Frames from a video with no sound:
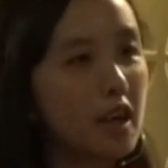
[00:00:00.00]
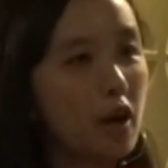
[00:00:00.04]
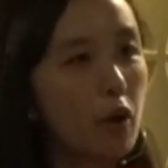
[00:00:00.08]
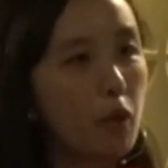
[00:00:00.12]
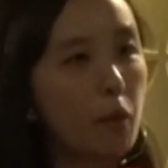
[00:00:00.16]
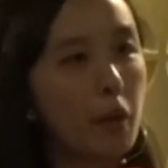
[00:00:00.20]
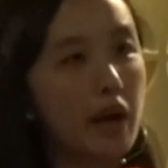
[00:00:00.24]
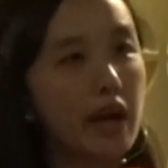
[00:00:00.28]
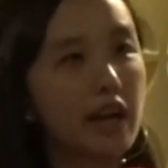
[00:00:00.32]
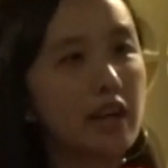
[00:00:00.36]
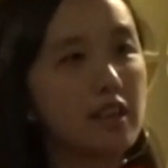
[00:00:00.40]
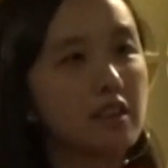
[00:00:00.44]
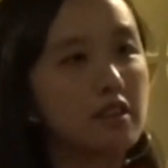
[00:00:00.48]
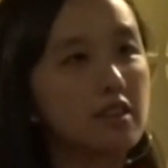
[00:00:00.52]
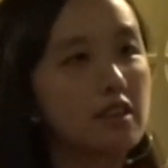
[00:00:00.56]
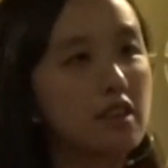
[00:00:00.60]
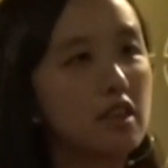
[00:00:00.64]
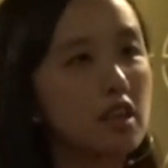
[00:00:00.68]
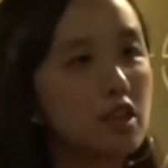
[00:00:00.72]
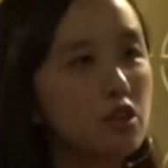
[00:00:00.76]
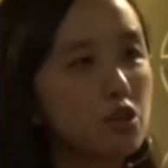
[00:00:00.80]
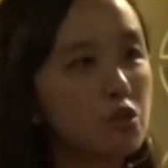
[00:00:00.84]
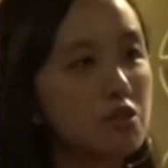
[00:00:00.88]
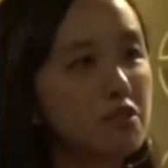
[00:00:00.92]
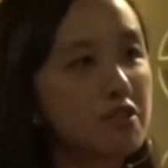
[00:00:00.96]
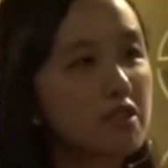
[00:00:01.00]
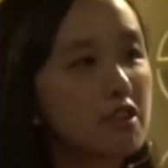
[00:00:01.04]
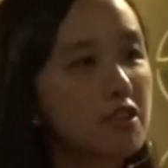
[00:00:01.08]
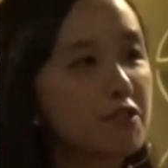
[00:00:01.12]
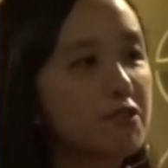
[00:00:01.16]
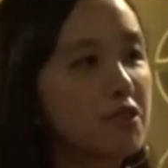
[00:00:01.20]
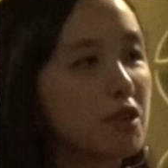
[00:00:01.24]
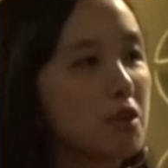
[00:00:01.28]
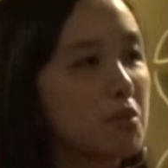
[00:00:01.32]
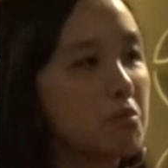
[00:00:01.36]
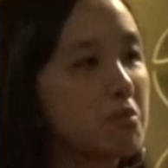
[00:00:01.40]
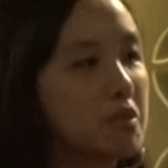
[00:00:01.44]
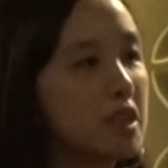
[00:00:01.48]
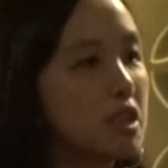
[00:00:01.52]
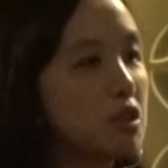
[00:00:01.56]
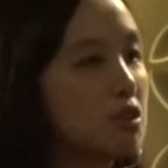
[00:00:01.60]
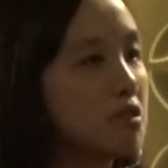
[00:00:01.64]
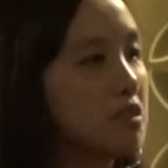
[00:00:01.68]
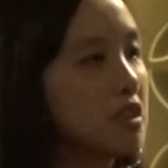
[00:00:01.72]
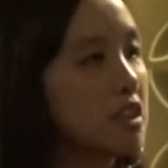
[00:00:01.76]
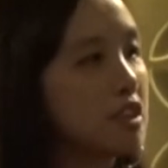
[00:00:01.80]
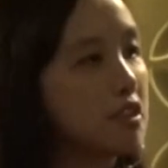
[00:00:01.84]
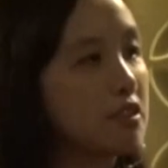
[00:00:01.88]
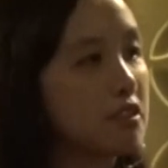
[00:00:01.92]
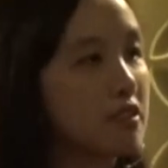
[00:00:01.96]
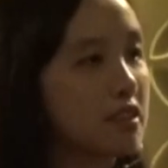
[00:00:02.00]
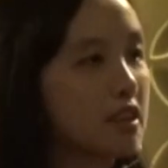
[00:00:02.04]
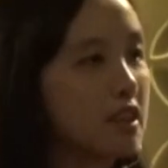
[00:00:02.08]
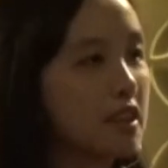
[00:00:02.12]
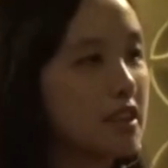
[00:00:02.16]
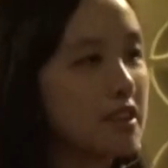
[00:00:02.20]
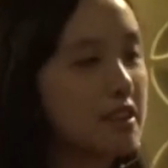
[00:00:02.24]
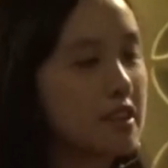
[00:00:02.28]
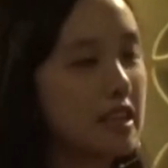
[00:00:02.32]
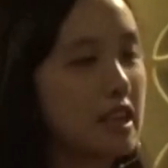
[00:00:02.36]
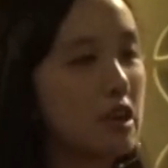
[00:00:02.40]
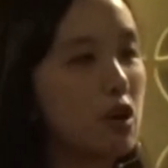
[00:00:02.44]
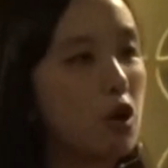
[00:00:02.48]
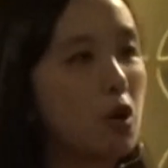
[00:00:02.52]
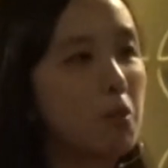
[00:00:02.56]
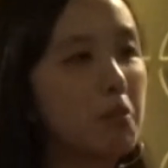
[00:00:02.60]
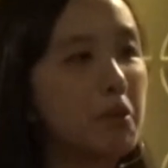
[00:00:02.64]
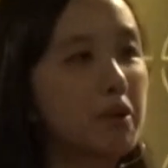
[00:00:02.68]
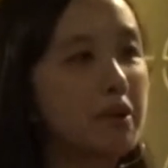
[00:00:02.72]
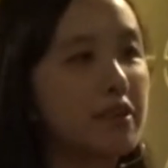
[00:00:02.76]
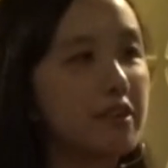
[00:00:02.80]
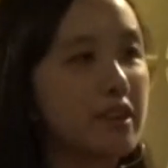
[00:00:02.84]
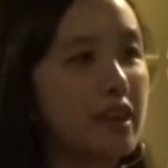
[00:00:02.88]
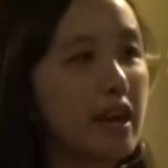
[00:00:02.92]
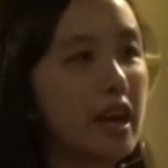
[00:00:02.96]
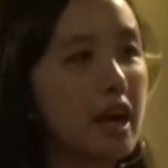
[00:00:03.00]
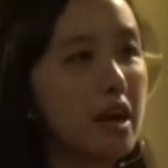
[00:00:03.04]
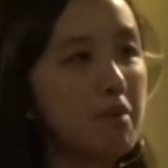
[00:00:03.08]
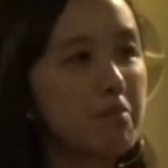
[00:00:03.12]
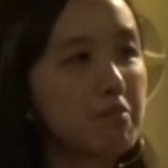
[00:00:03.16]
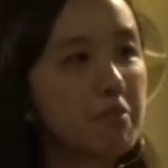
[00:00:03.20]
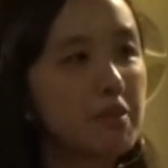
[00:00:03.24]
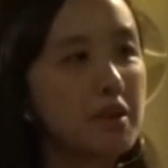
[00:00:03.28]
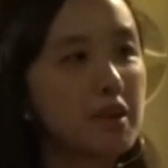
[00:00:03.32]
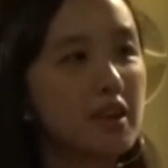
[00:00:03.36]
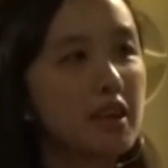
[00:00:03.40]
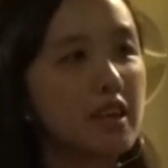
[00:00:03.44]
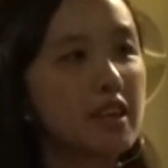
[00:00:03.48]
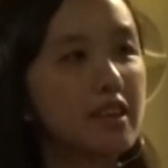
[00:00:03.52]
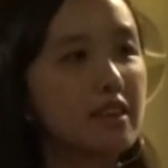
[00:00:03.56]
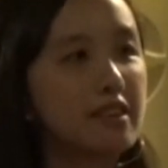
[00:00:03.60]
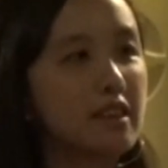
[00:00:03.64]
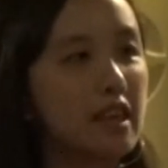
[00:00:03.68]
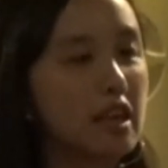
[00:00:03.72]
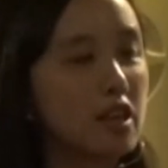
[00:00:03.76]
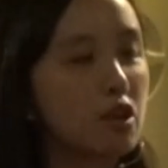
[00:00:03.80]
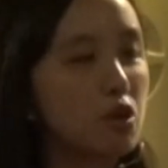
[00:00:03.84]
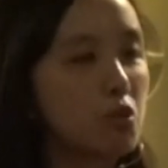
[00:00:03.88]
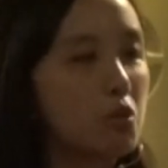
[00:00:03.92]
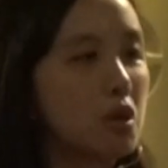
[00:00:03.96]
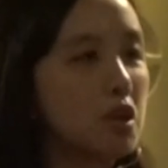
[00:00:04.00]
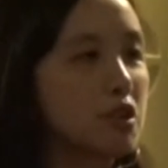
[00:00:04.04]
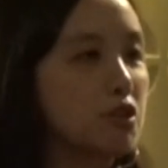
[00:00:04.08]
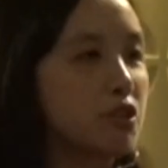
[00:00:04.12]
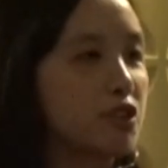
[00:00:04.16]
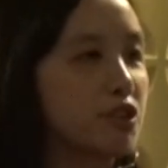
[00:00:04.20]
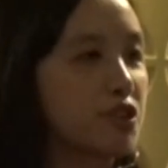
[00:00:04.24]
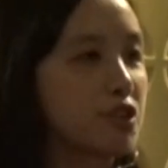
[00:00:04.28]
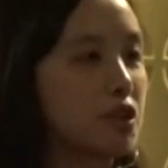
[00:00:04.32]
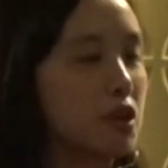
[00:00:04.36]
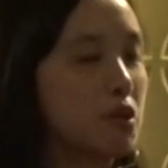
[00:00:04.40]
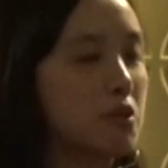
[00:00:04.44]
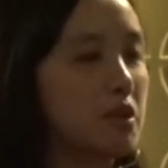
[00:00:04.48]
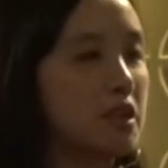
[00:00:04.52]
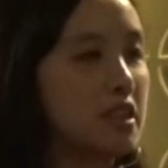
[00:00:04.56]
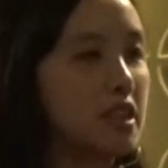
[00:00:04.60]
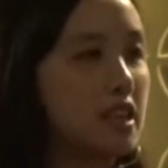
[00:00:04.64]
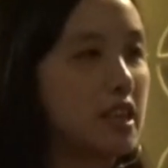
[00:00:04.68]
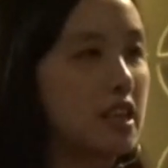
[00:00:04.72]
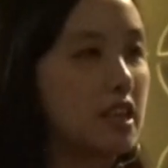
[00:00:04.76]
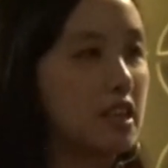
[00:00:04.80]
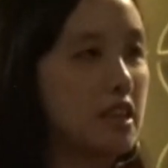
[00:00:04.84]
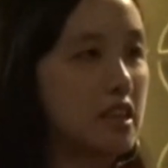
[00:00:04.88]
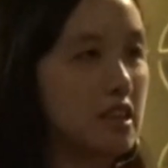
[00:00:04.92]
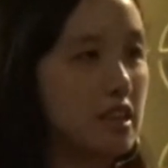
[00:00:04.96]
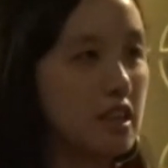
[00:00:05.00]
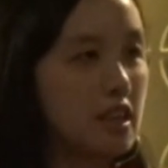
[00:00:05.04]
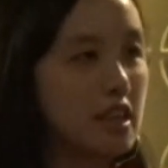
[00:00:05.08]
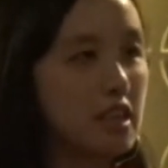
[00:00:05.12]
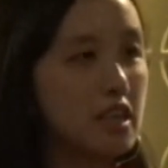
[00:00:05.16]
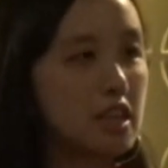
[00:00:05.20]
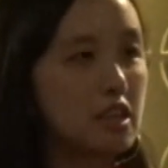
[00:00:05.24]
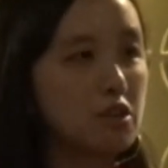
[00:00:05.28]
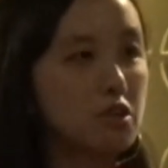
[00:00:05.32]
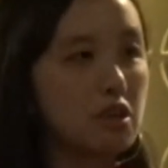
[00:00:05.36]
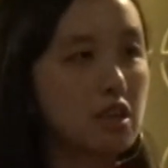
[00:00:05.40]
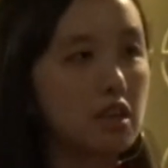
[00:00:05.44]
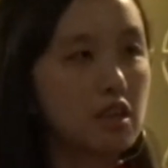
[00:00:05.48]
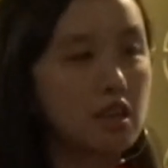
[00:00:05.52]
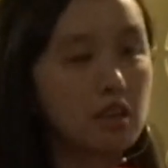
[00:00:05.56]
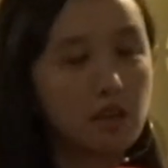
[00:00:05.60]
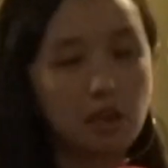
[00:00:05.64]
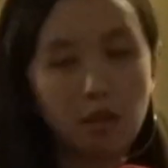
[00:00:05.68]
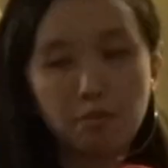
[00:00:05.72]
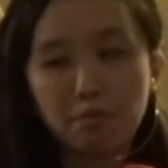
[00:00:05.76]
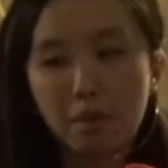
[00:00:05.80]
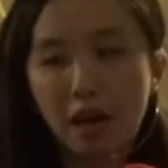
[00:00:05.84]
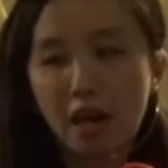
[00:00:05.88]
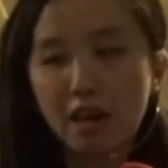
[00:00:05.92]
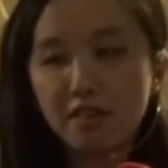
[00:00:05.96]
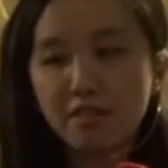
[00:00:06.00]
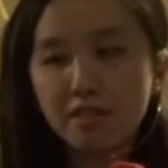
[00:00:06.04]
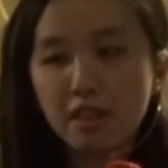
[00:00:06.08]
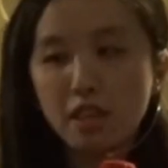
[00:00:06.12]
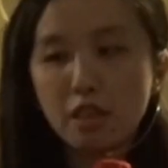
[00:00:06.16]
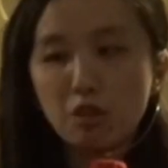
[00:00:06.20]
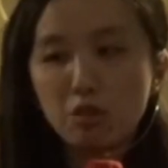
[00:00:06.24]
when user from Indonesia, they open the app, then you want to show it in Bahasa